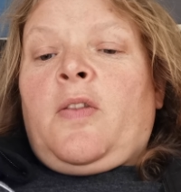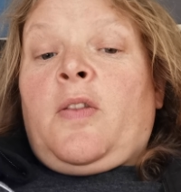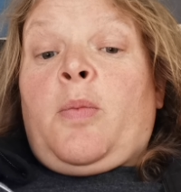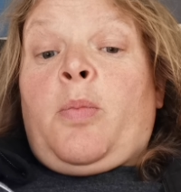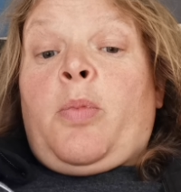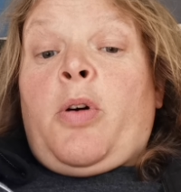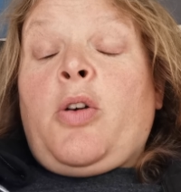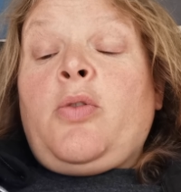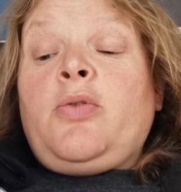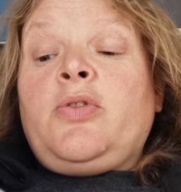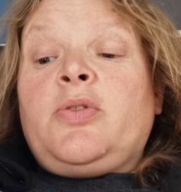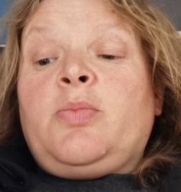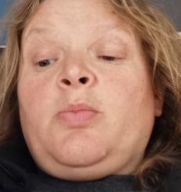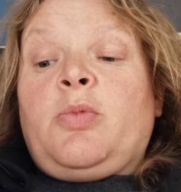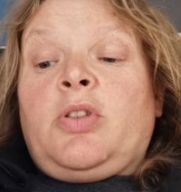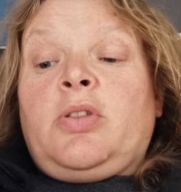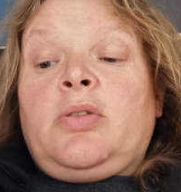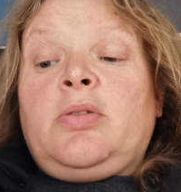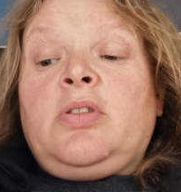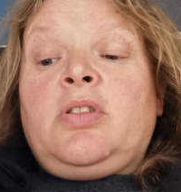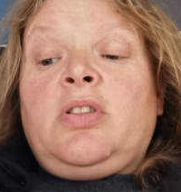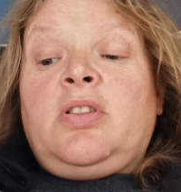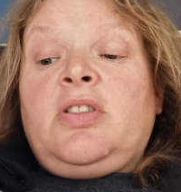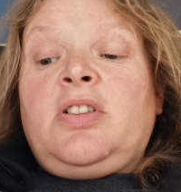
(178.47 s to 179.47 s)
The
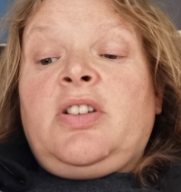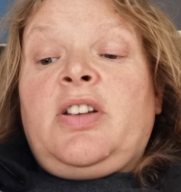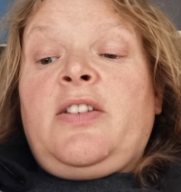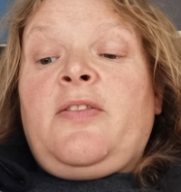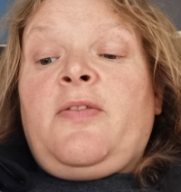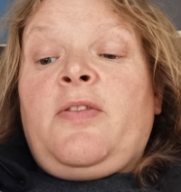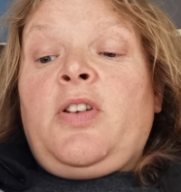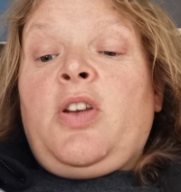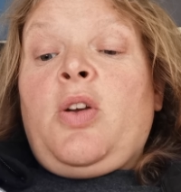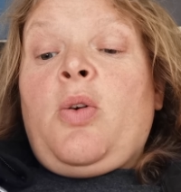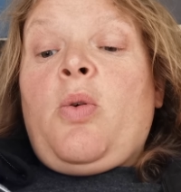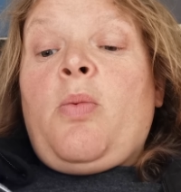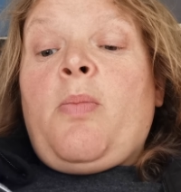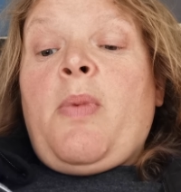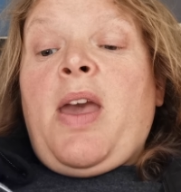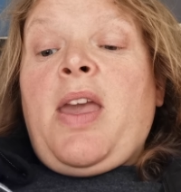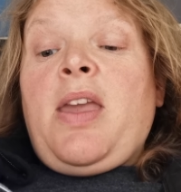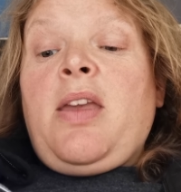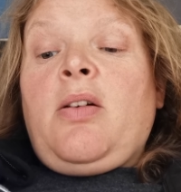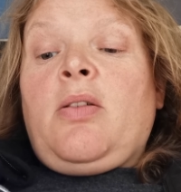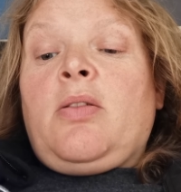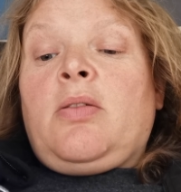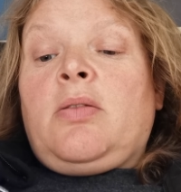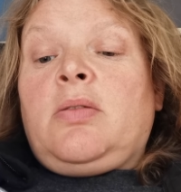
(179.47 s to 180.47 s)
postman can deliver your
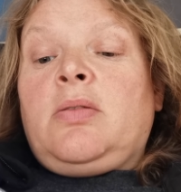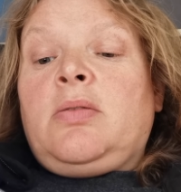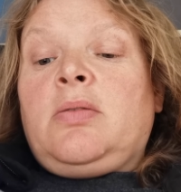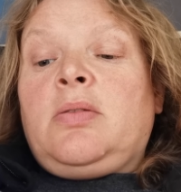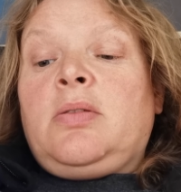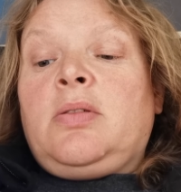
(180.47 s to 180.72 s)
mail,